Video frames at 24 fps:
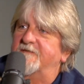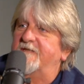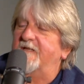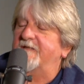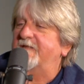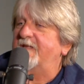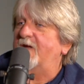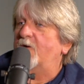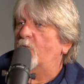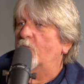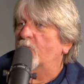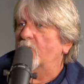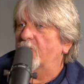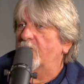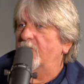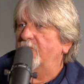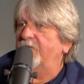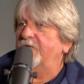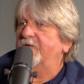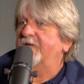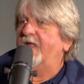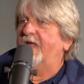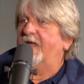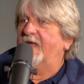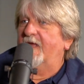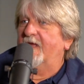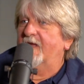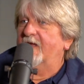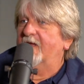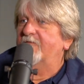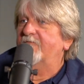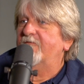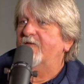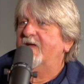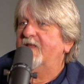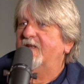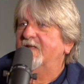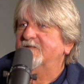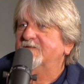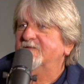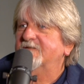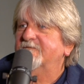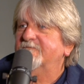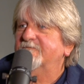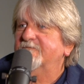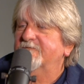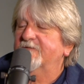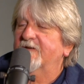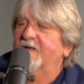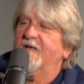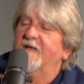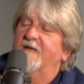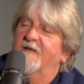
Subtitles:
that they weren't taking advantage of.